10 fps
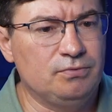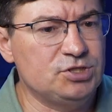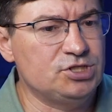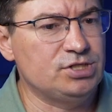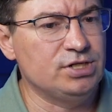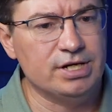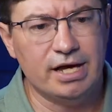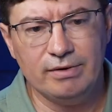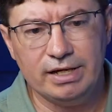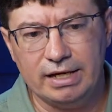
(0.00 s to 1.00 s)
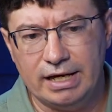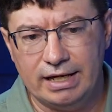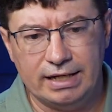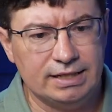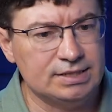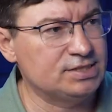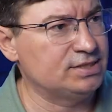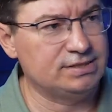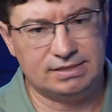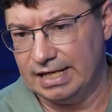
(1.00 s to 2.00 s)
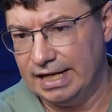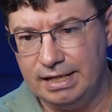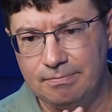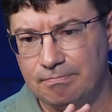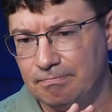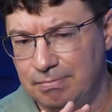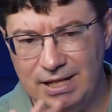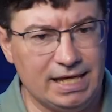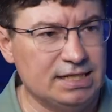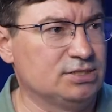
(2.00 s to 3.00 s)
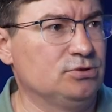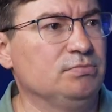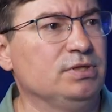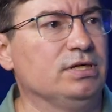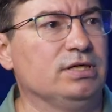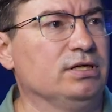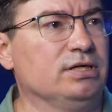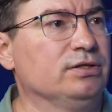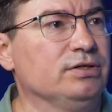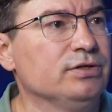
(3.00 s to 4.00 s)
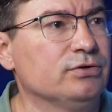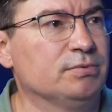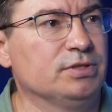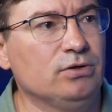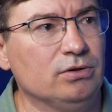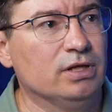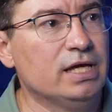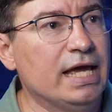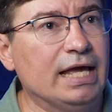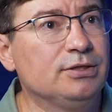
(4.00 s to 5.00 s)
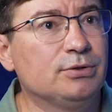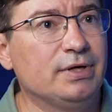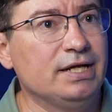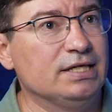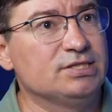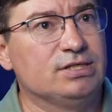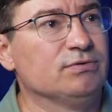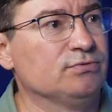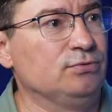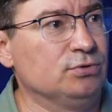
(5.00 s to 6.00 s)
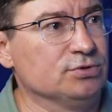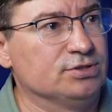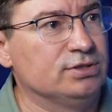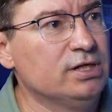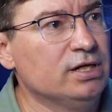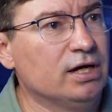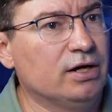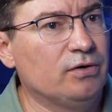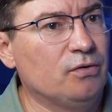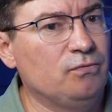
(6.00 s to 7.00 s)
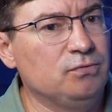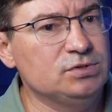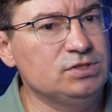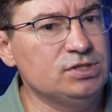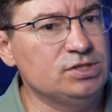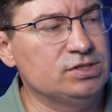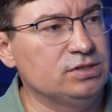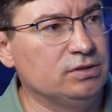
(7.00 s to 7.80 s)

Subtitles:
which never has any plans to be in Europe at all, and Ukraine is even further. For this